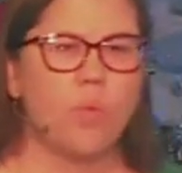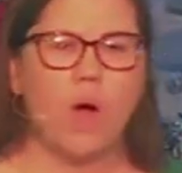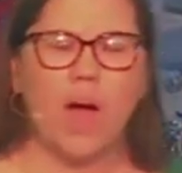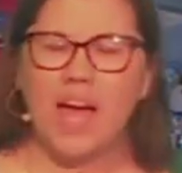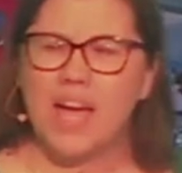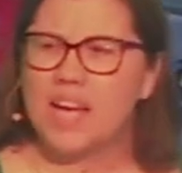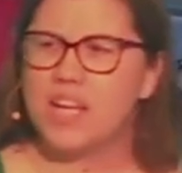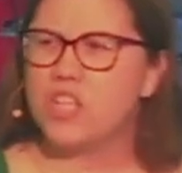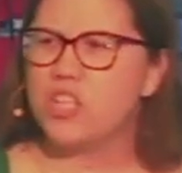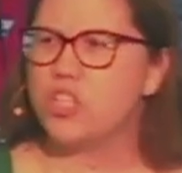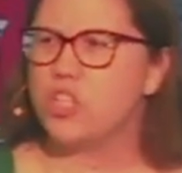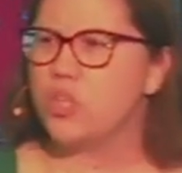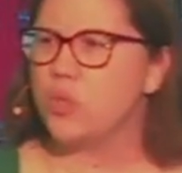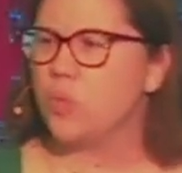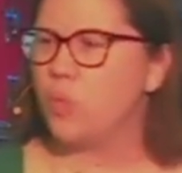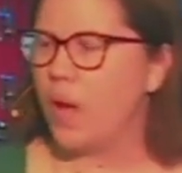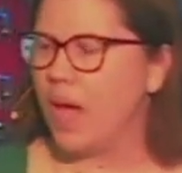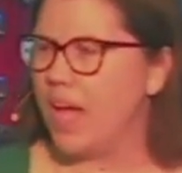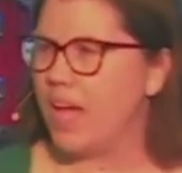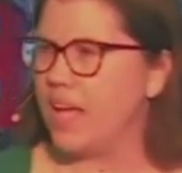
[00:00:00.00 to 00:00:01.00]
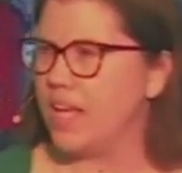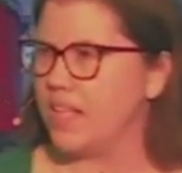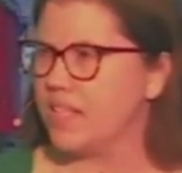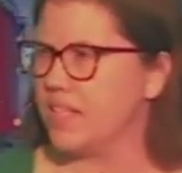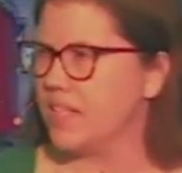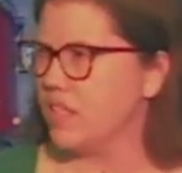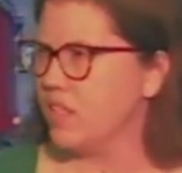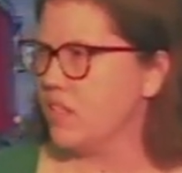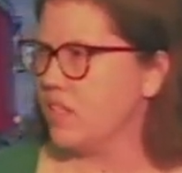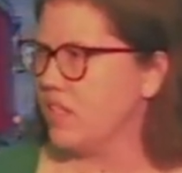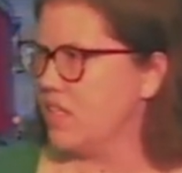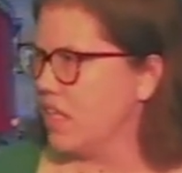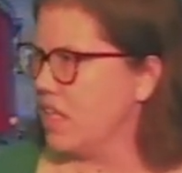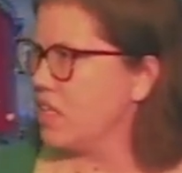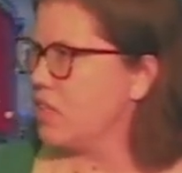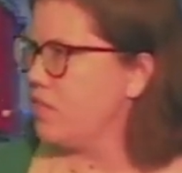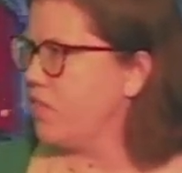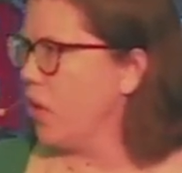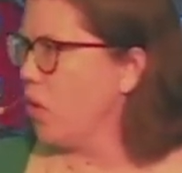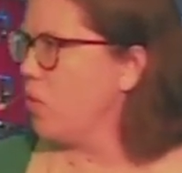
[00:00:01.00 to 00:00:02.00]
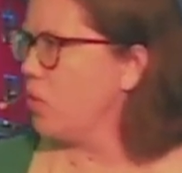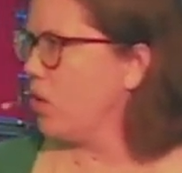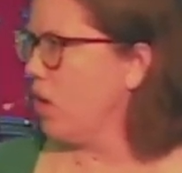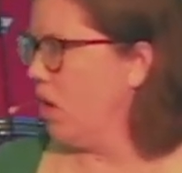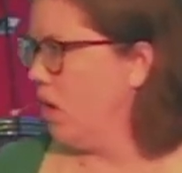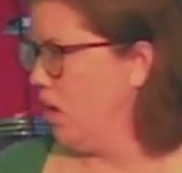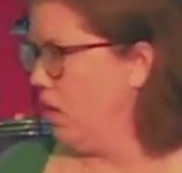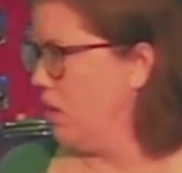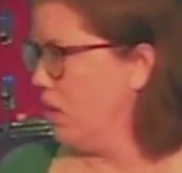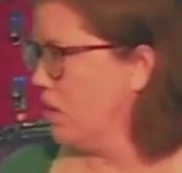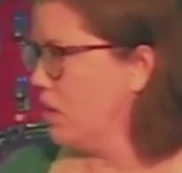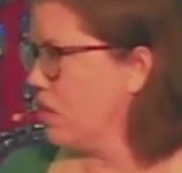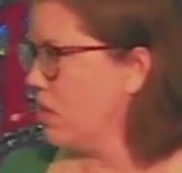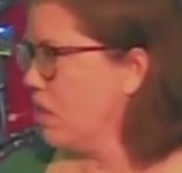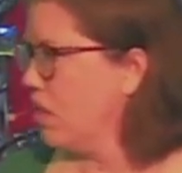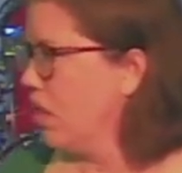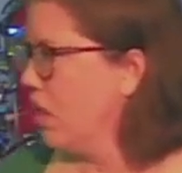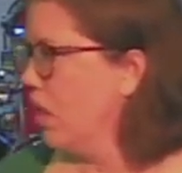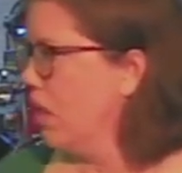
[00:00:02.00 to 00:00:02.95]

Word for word: why did you wait till six phone calls